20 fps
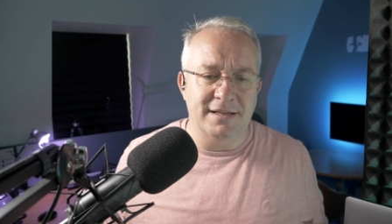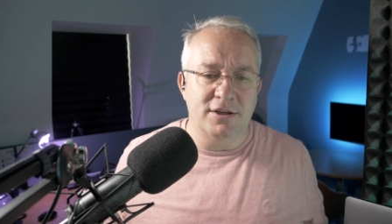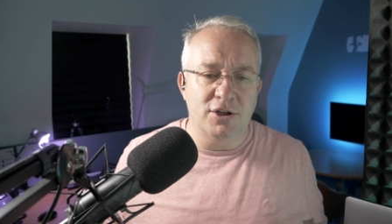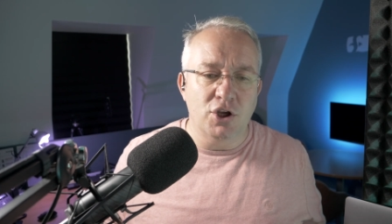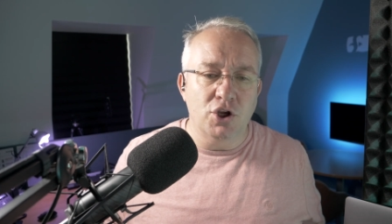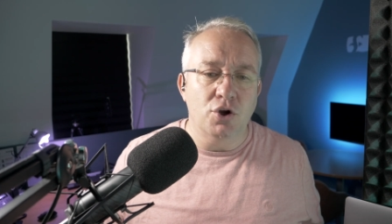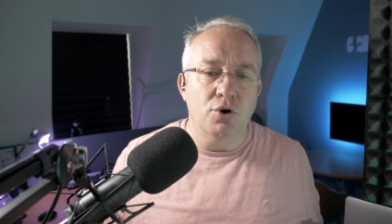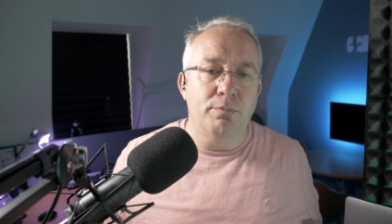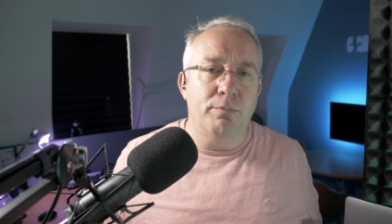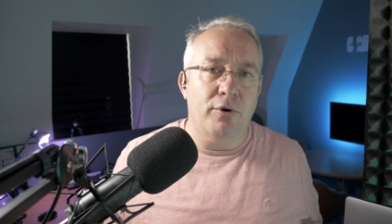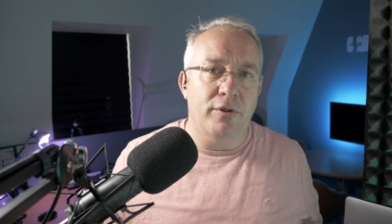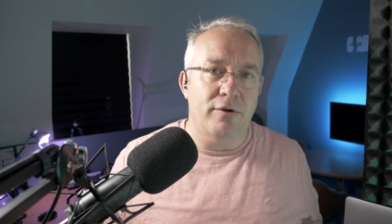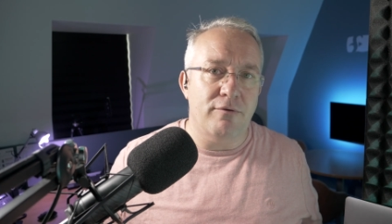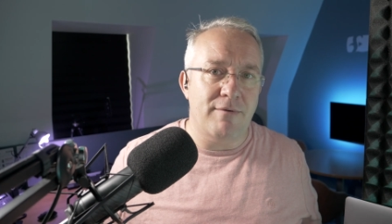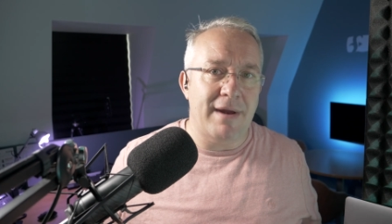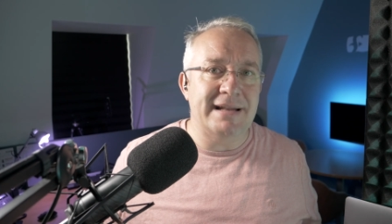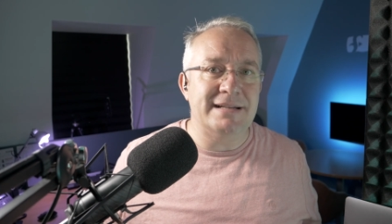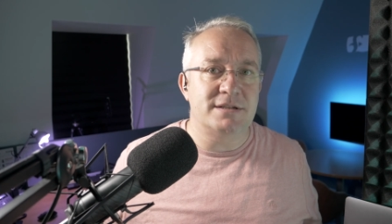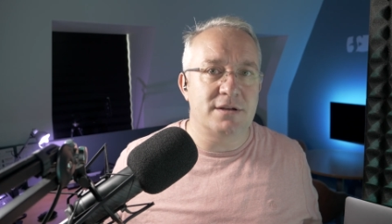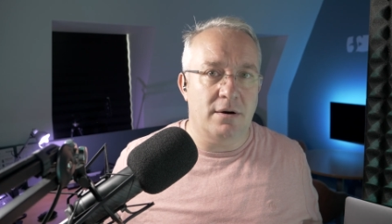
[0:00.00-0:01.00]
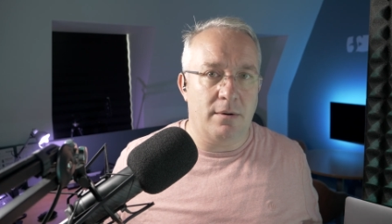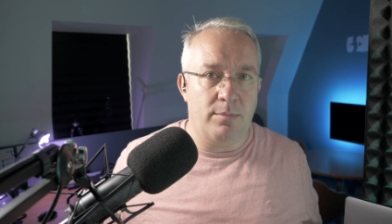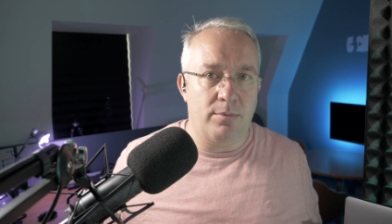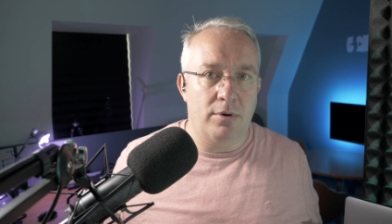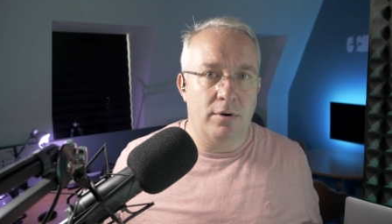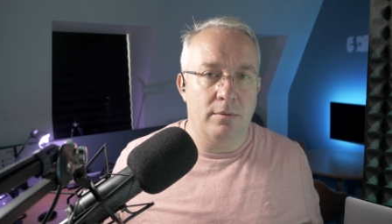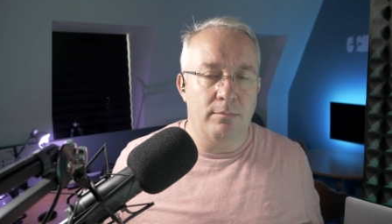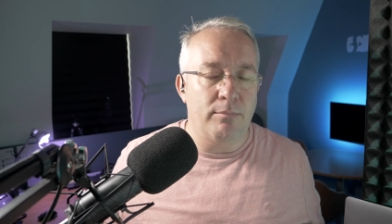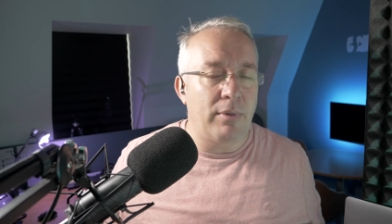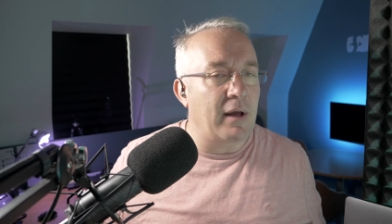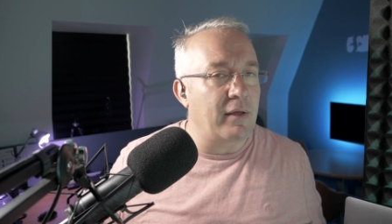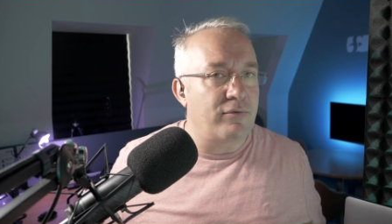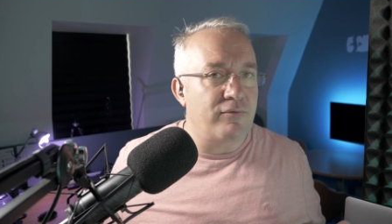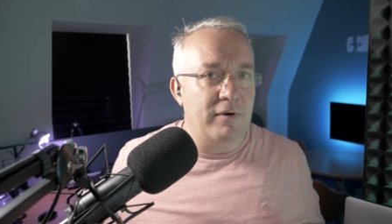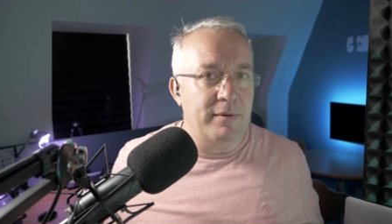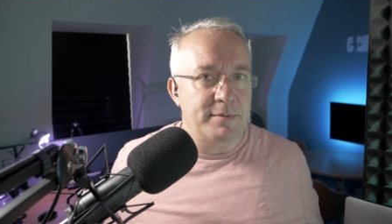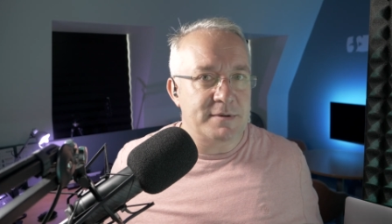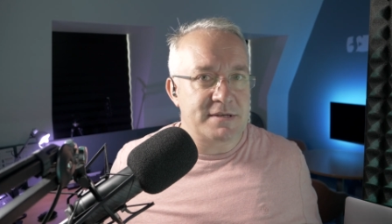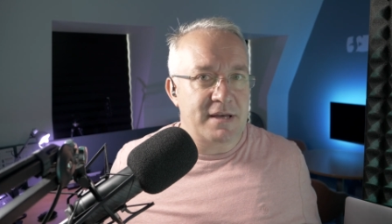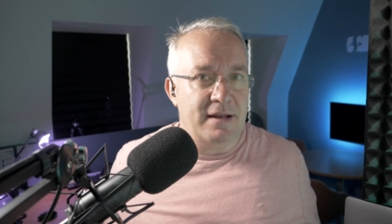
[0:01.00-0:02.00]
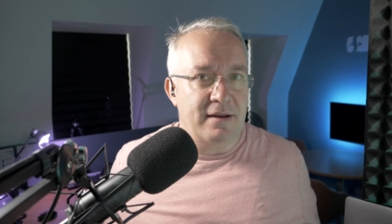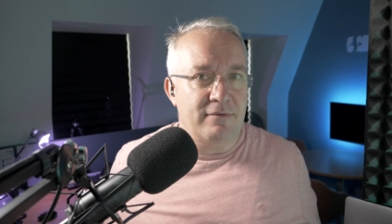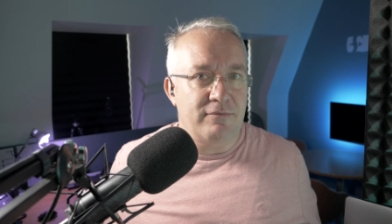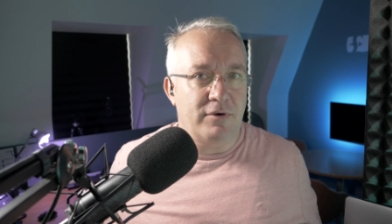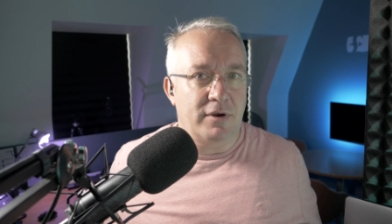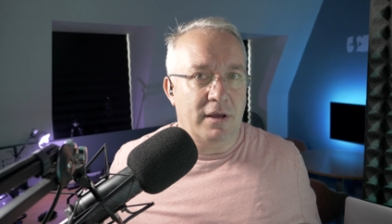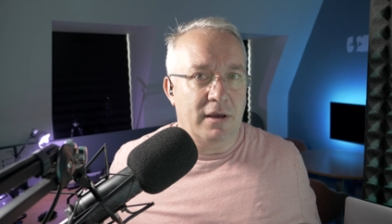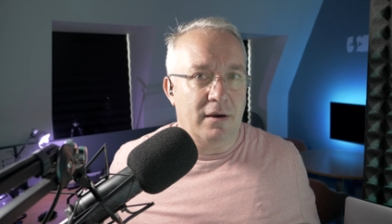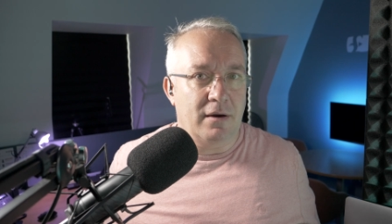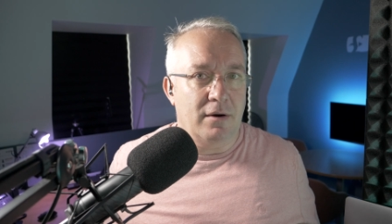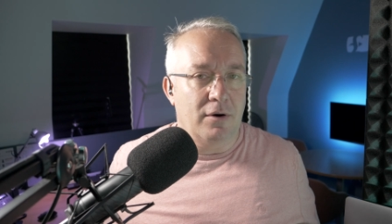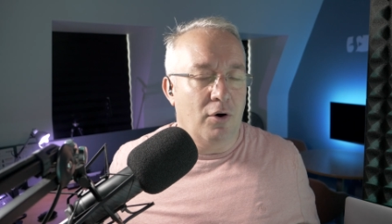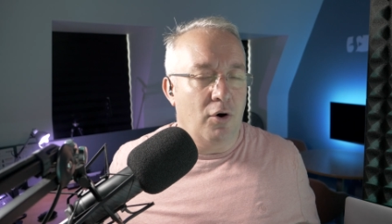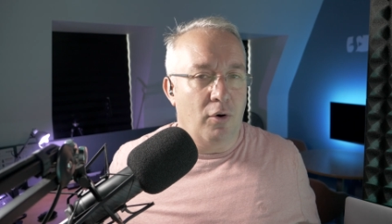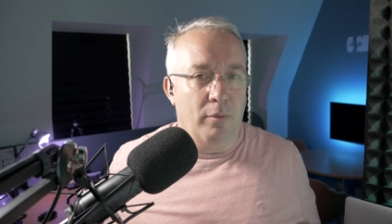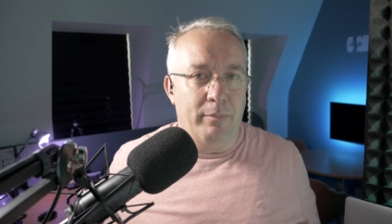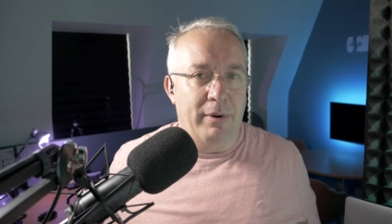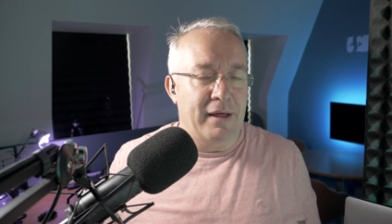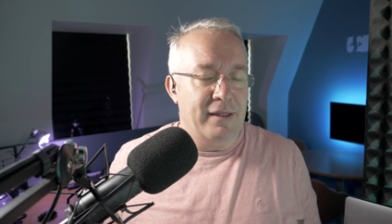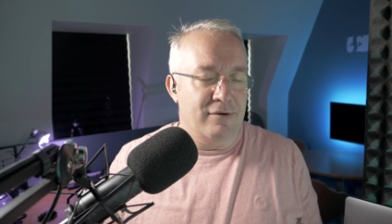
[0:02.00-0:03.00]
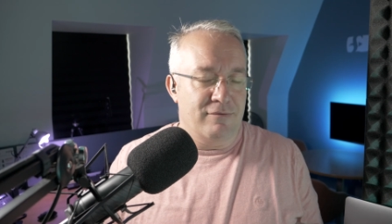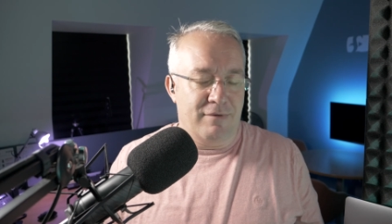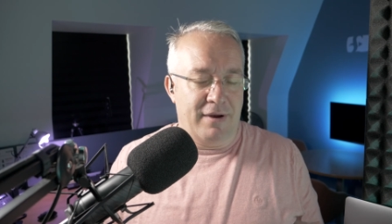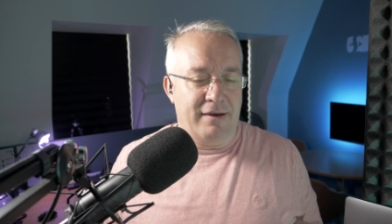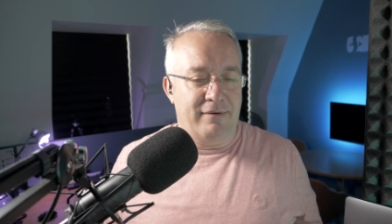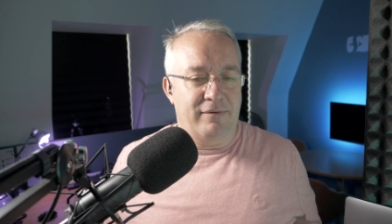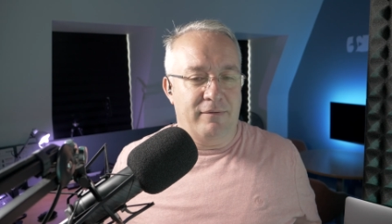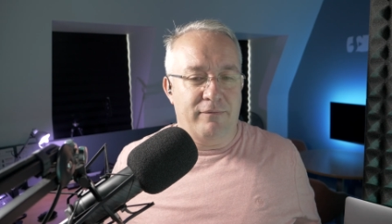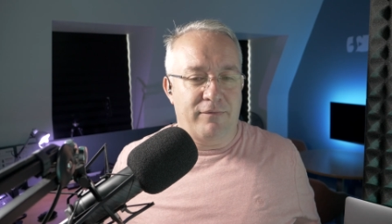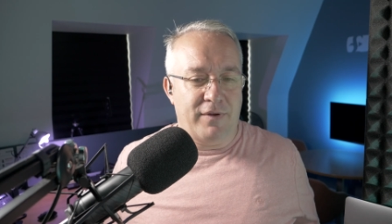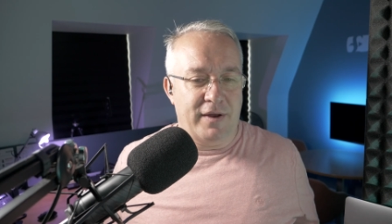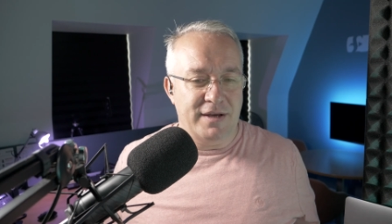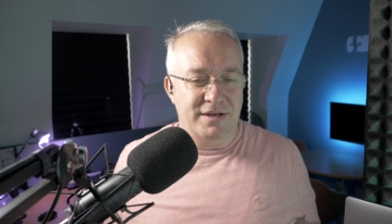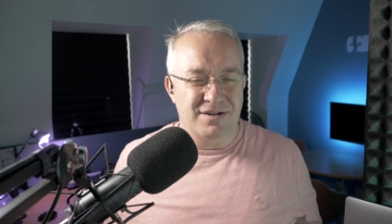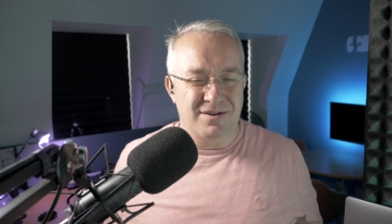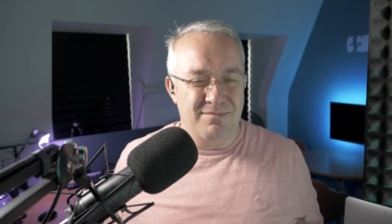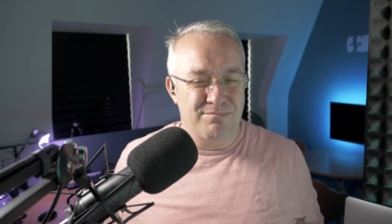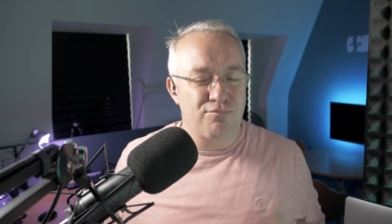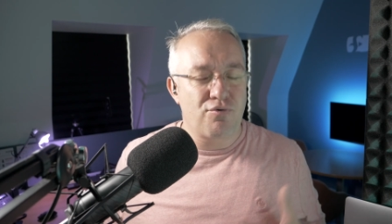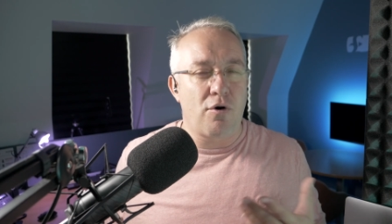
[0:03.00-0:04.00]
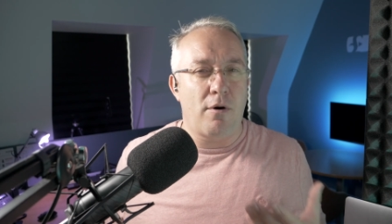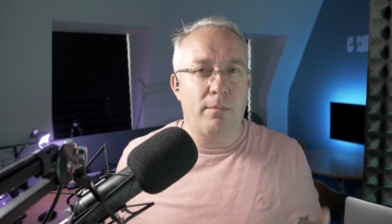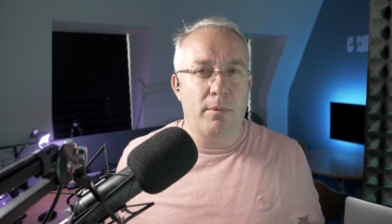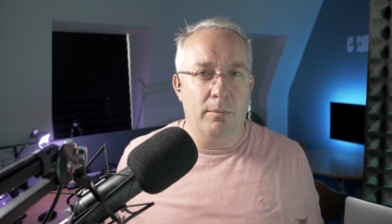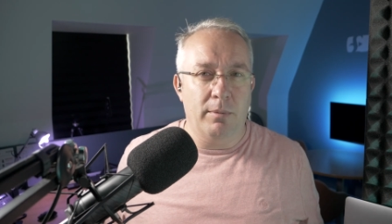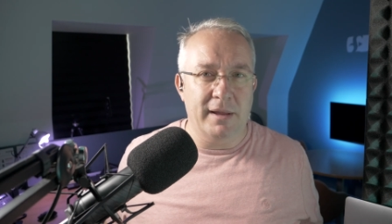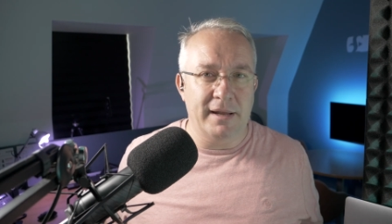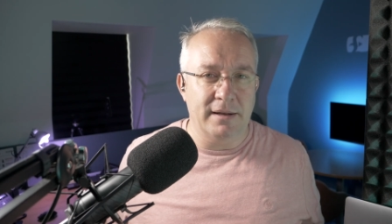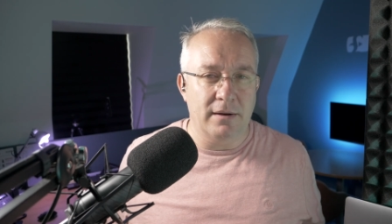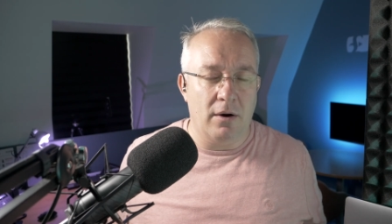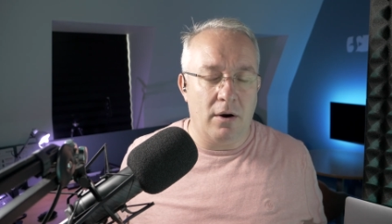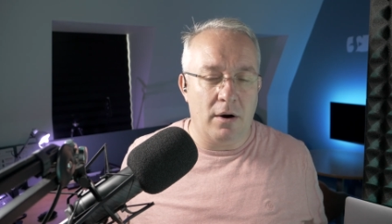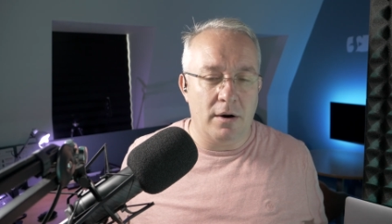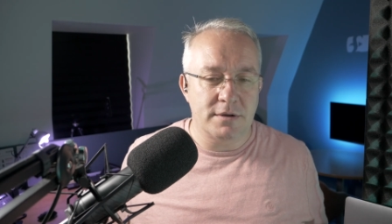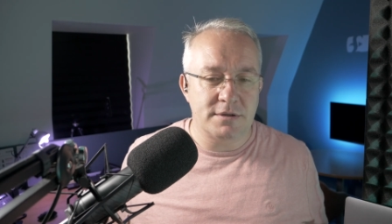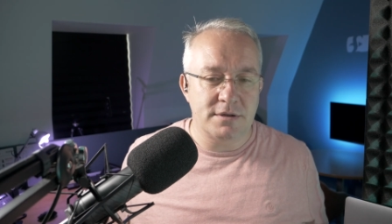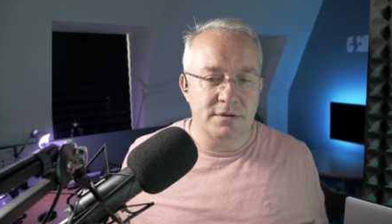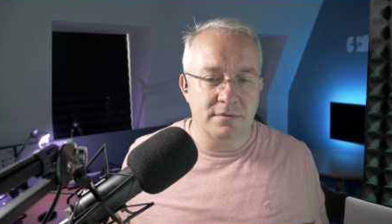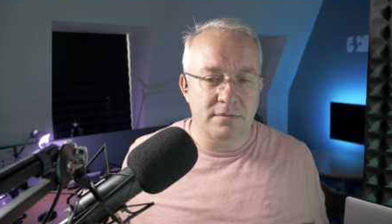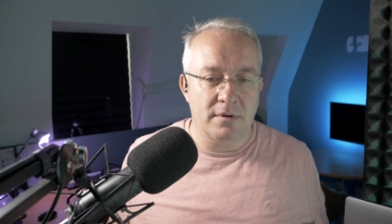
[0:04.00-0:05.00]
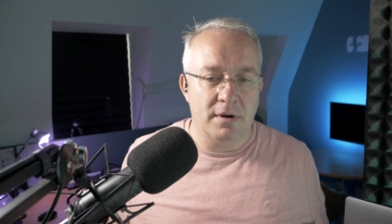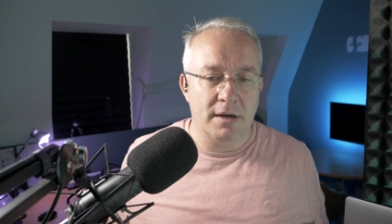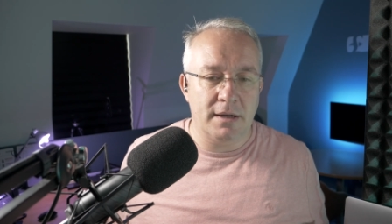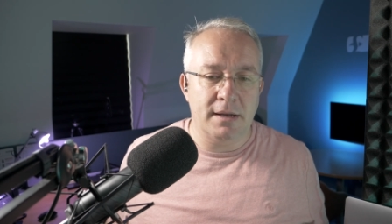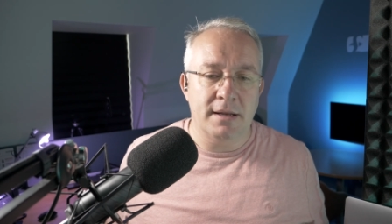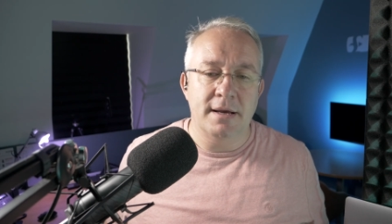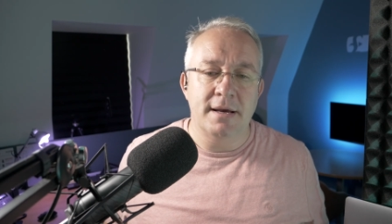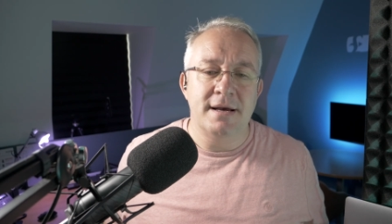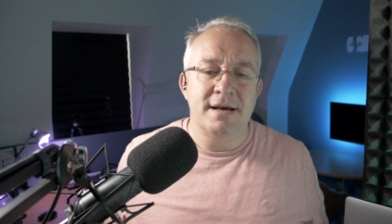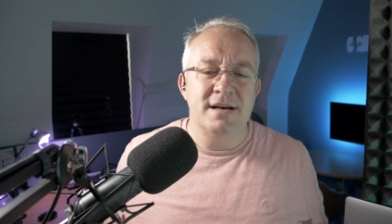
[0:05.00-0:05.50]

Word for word: do you put the rent up by three percent every year or by the rate of inflation? Probably not, right?